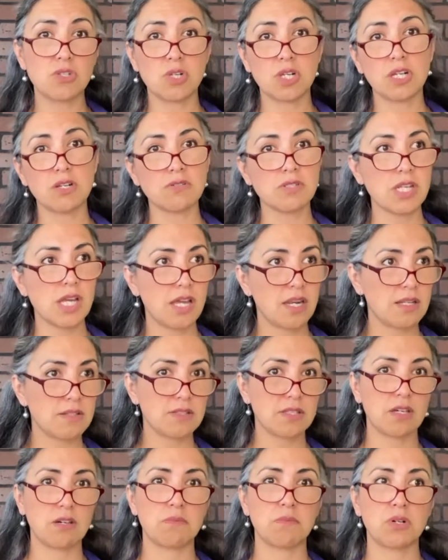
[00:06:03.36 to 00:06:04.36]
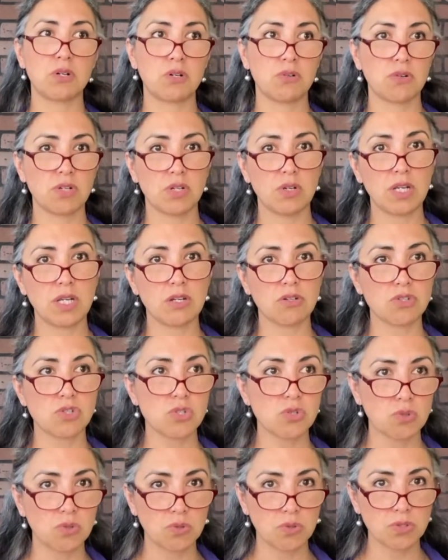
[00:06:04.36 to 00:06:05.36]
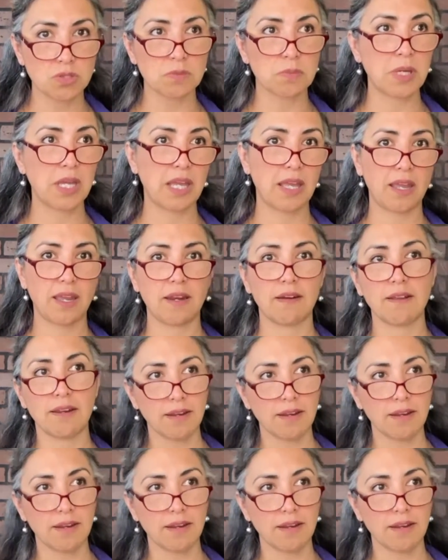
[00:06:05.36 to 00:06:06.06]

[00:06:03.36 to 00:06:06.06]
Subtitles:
you hear tennis elbow, or you hear shoulder pain.